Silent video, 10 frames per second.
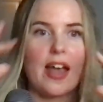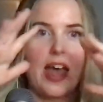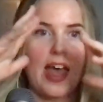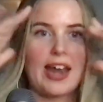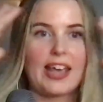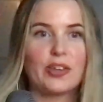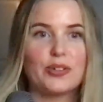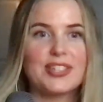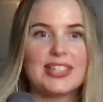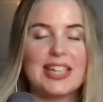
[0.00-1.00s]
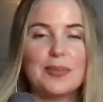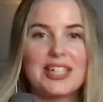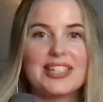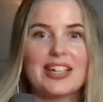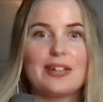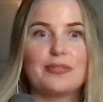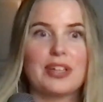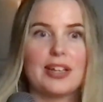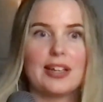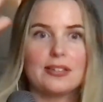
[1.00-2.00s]
and I could see myself
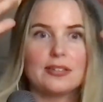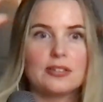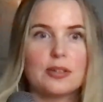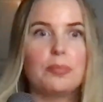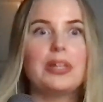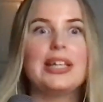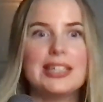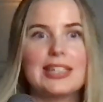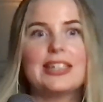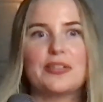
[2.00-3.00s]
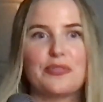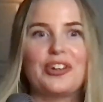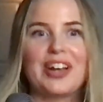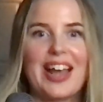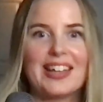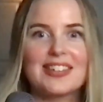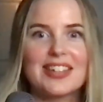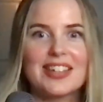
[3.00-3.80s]
in a completely different light.